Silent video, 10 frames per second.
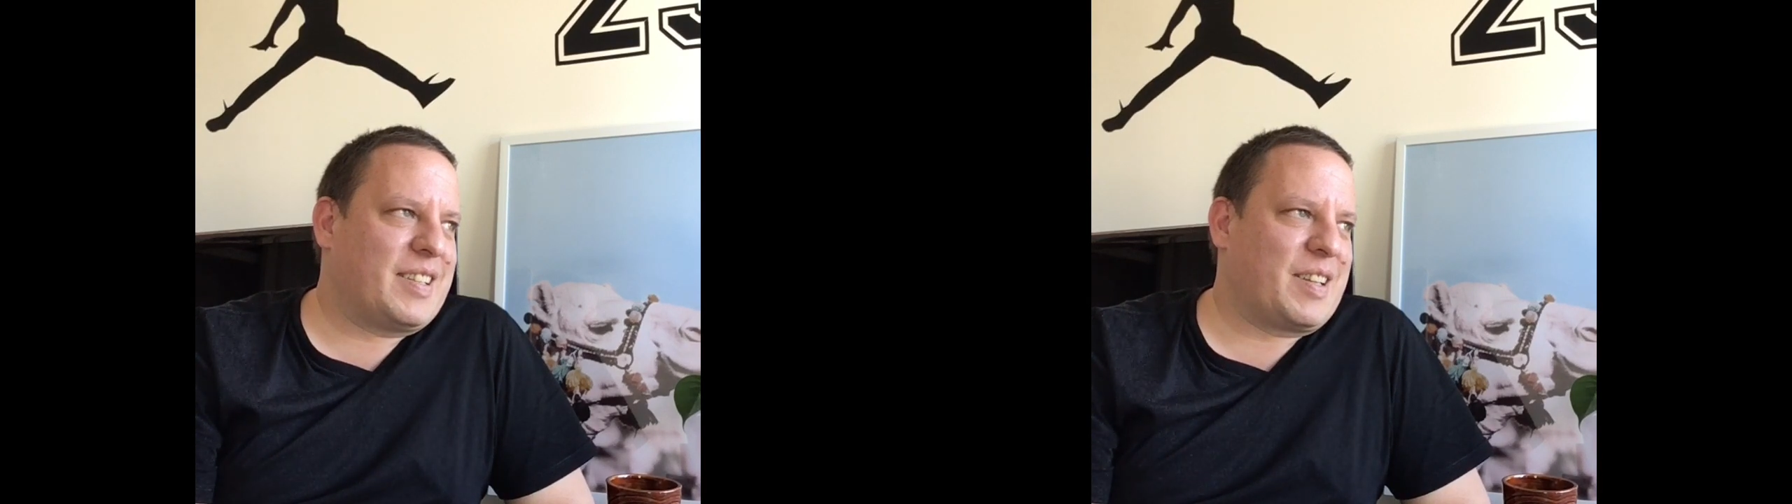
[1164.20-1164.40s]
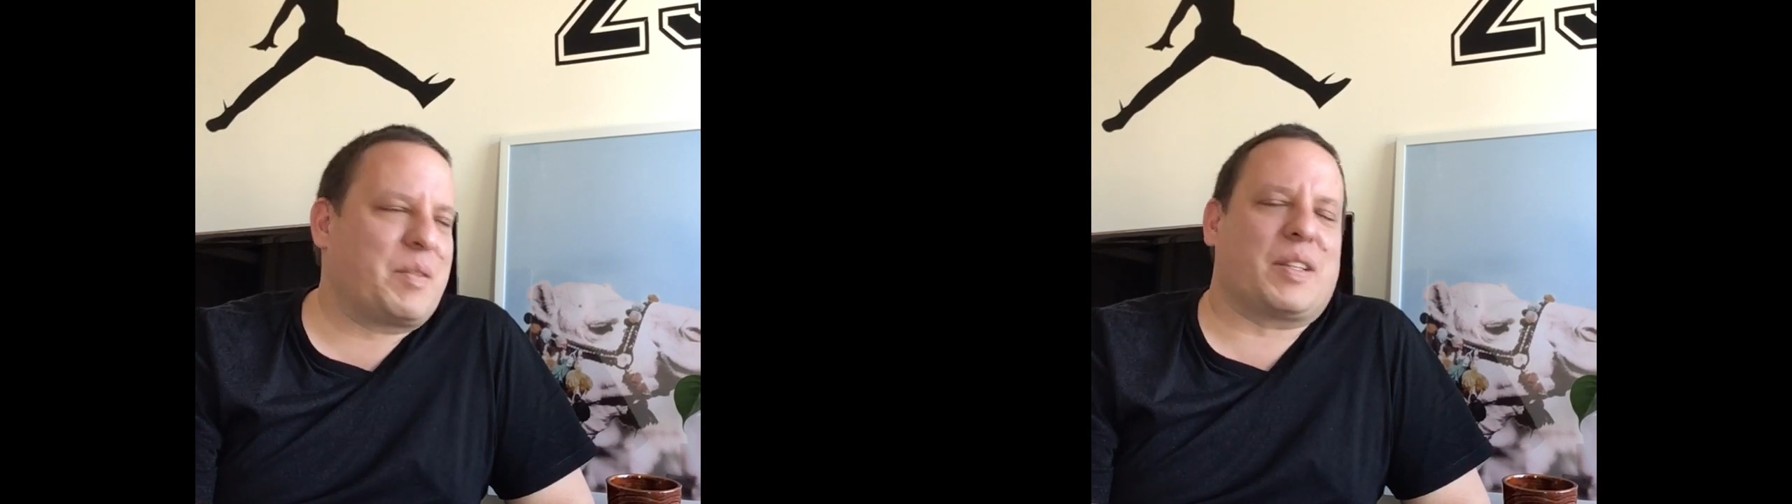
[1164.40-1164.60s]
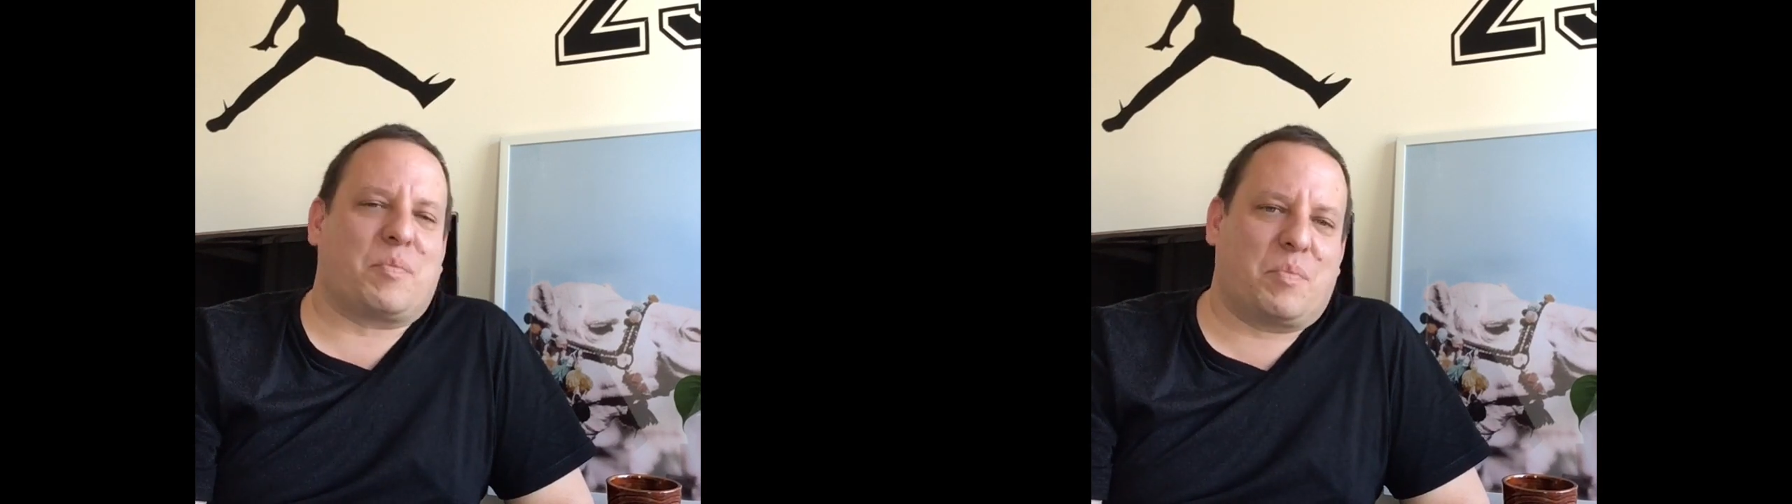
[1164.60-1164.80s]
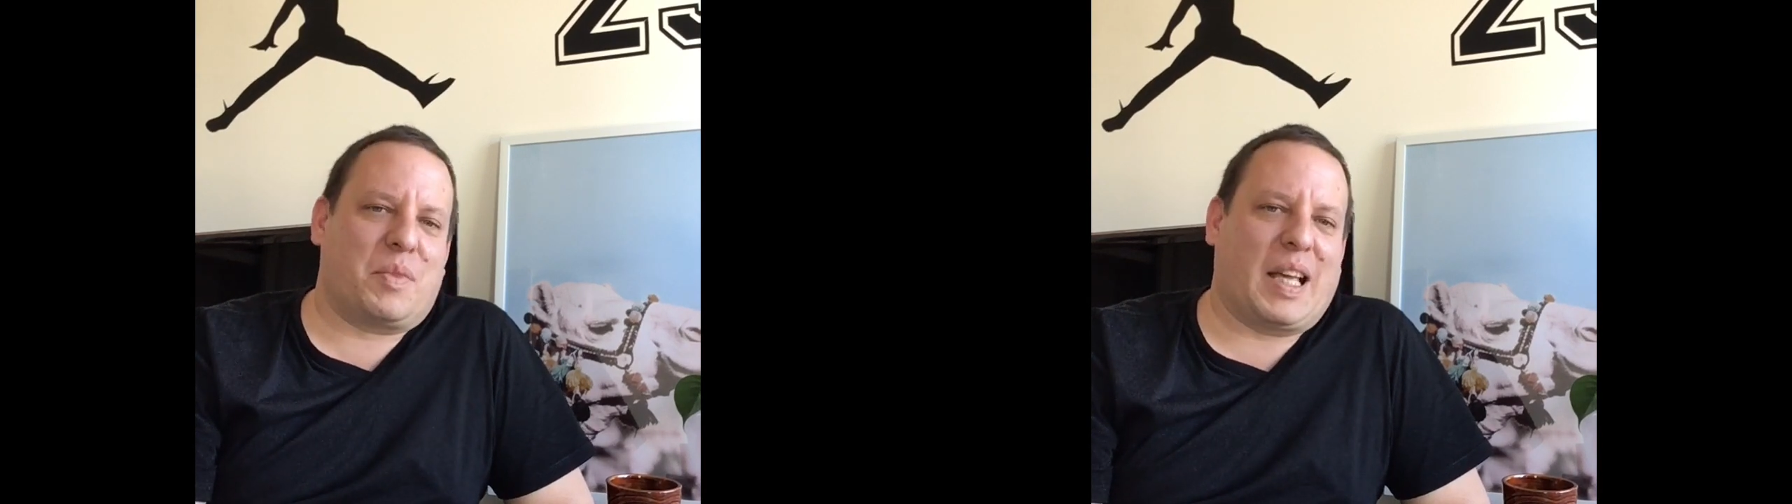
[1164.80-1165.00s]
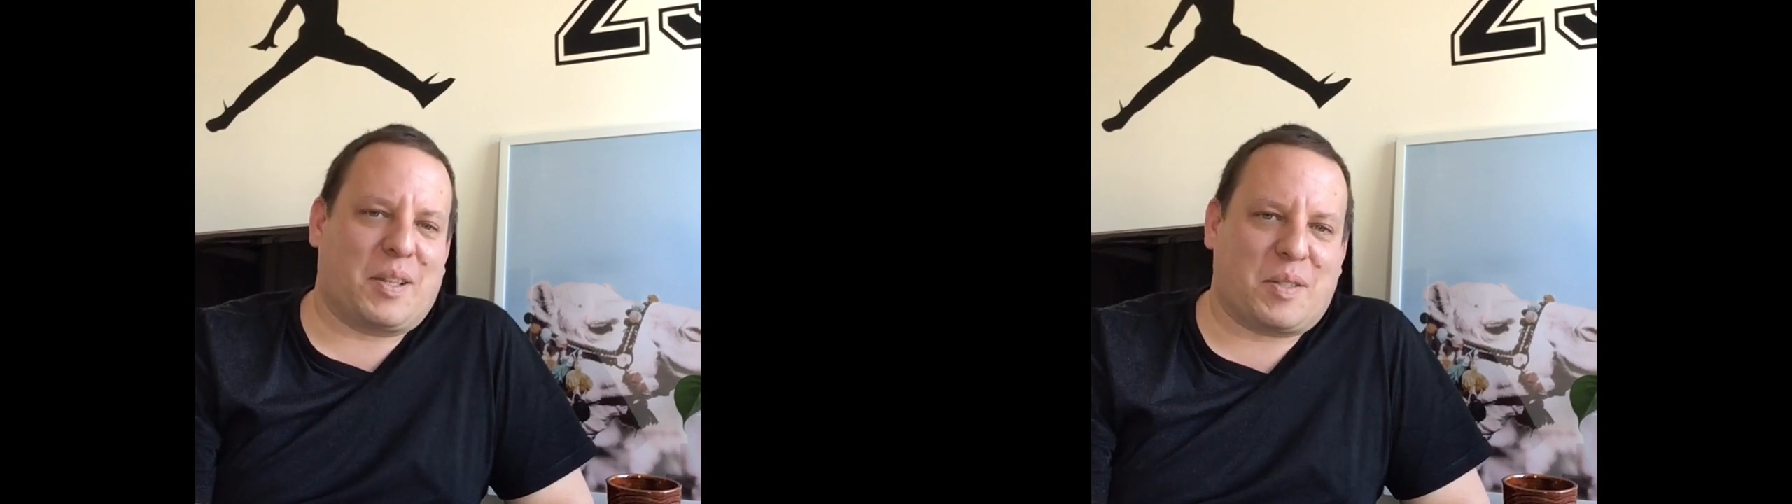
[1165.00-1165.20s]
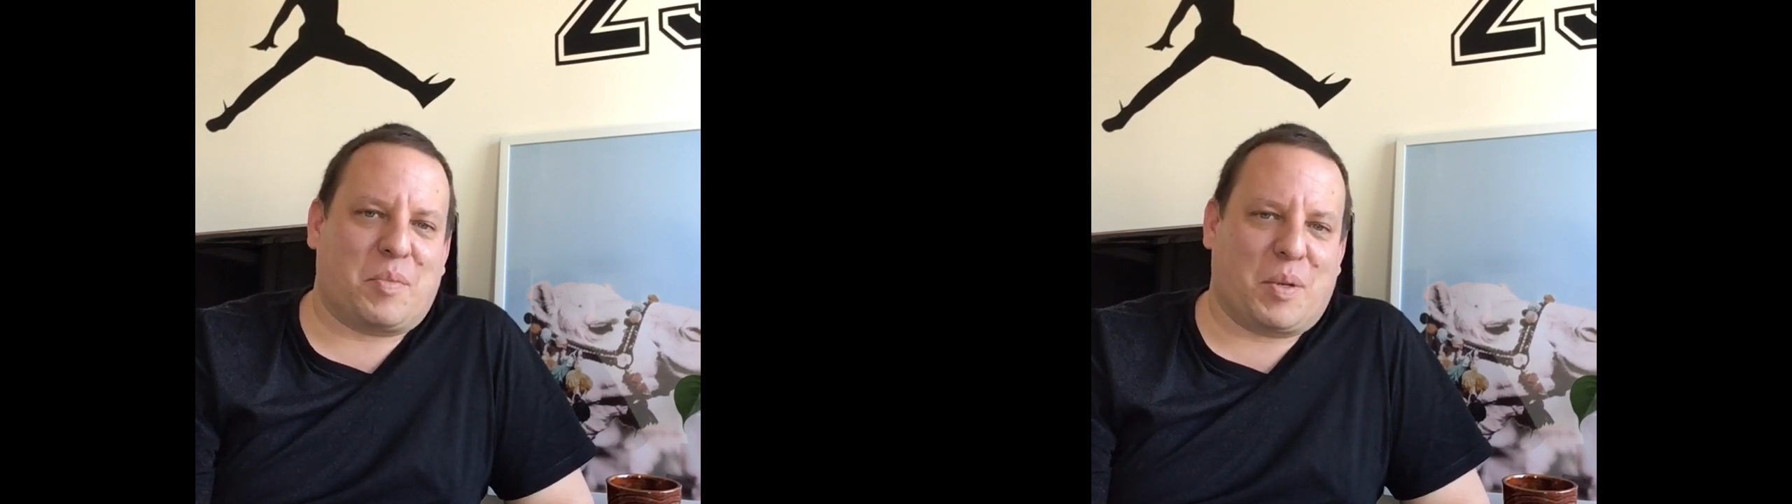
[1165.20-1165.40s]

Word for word: something else that